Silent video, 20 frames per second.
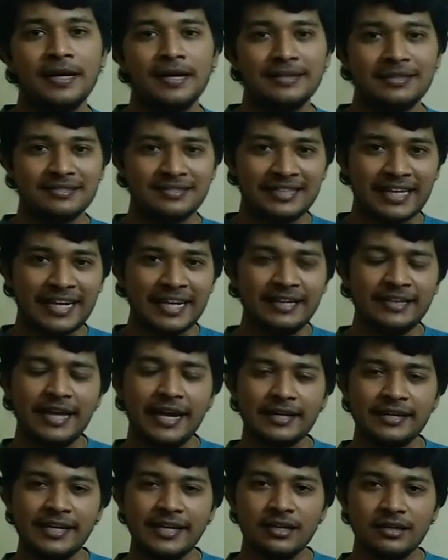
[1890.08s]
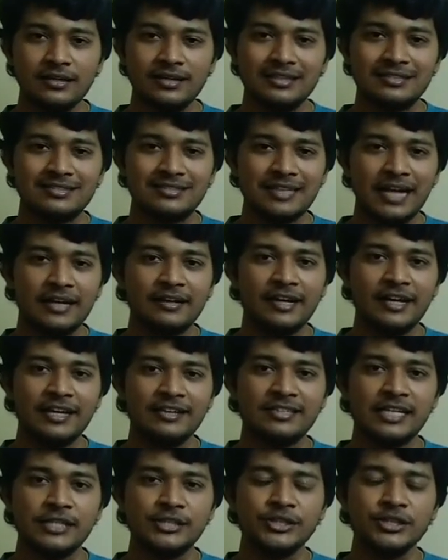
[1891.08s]
The second technique is
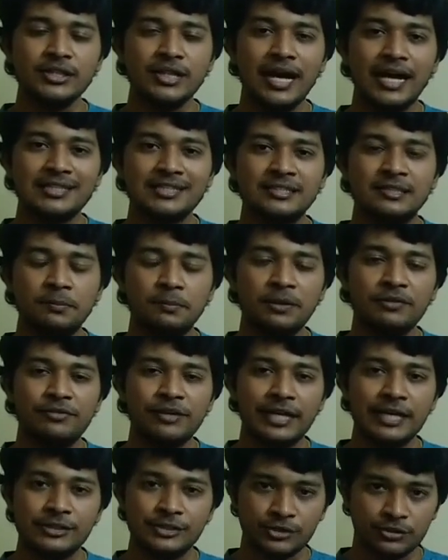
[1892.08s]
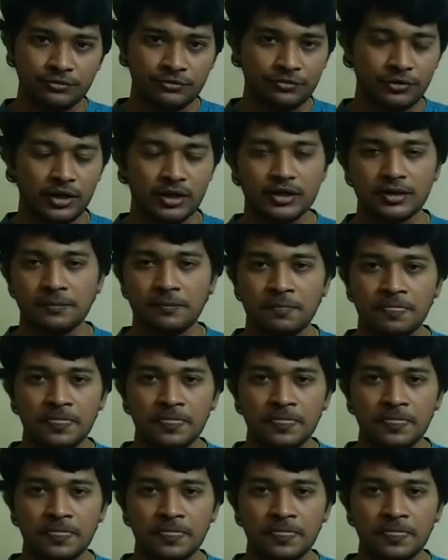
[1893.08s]
standardization and simplification of work.